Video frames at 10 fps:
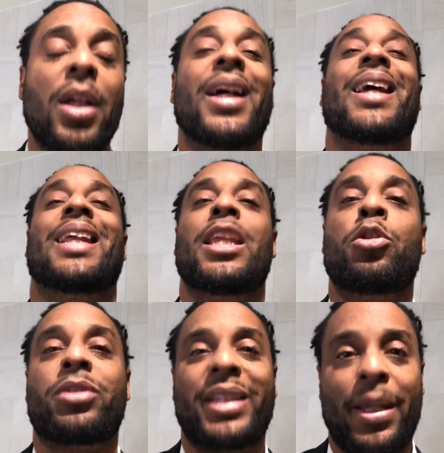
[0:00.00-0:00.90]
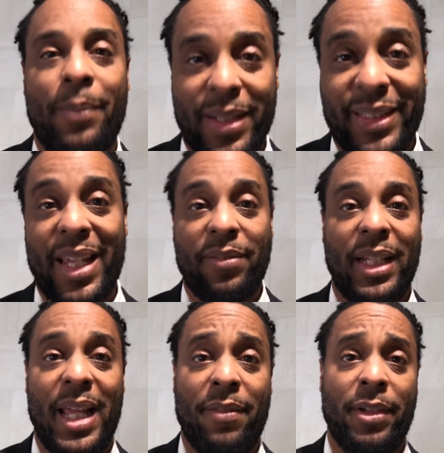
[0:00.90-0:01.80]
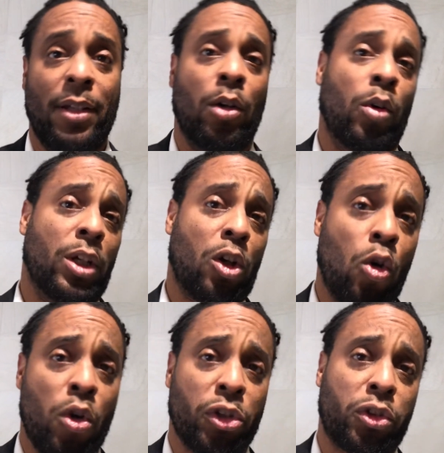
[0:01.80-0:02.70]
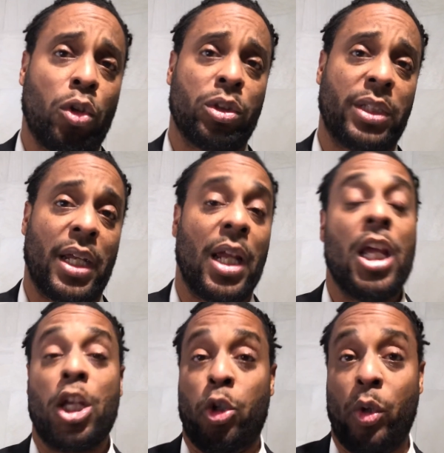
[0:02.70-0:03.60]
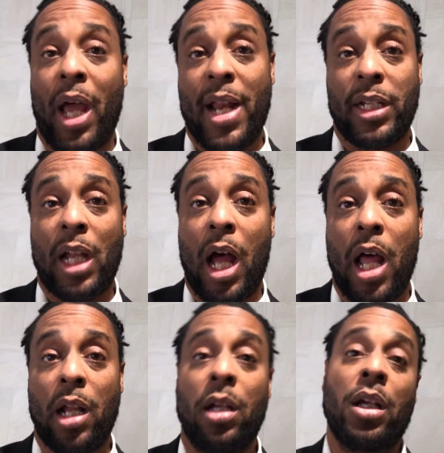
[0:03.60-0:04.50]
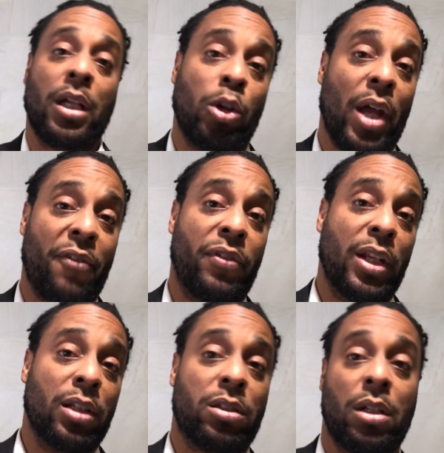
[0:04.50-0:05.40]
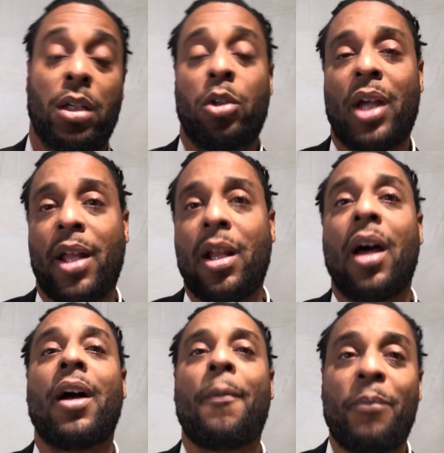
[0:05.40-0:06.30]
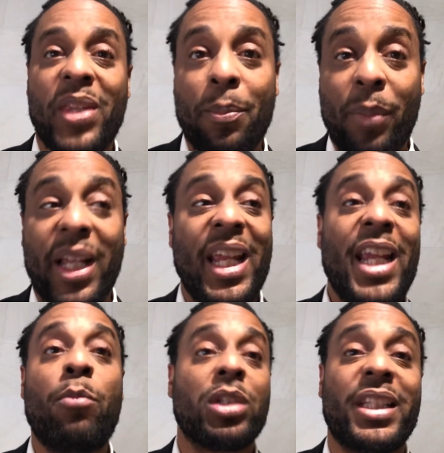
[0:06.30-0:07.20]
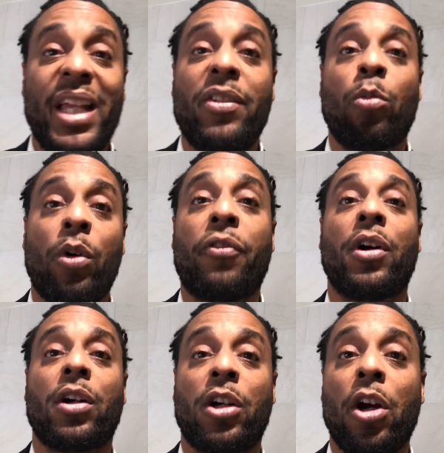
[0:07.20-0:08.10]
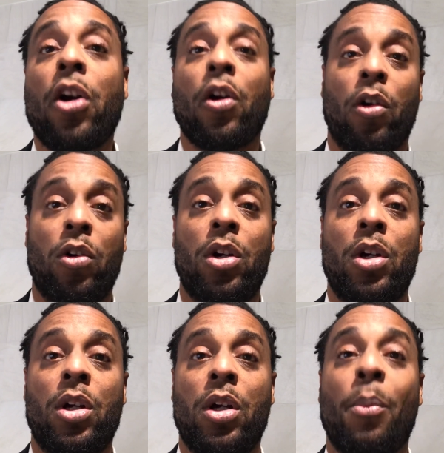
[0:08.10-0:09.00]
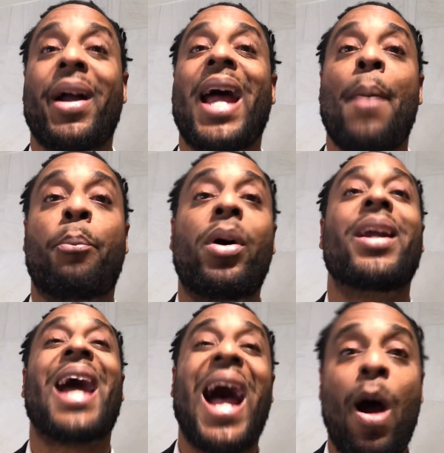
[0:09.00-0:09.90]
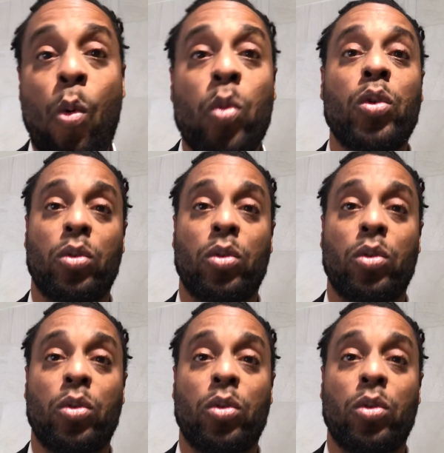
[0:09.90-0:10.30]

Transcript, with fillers: And then you see him at 7-Eleven or the corner store saying, you got a dollar, you got 50 cent, you got a dollar. But he was living with a girl, but got put out.